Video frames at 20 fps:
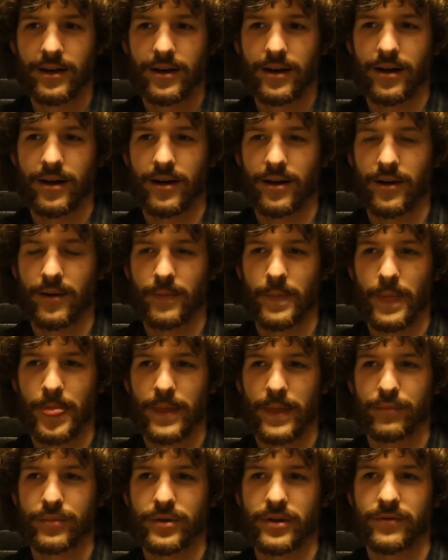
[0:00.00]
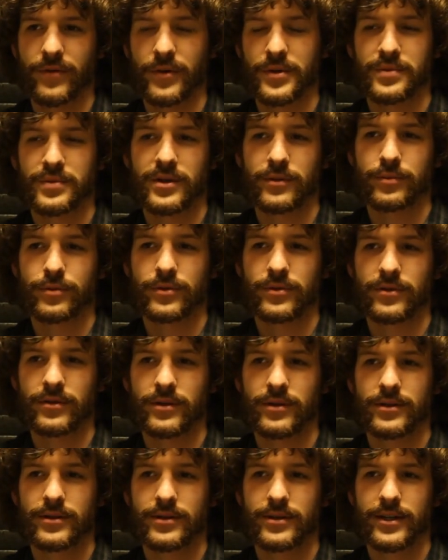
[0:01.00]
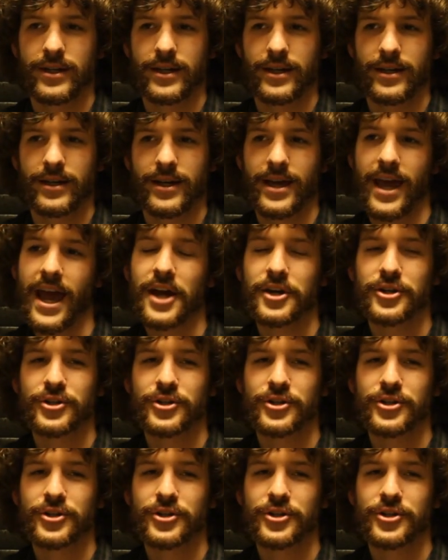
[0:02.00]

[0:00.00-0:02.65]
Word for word: Um, but if those people can't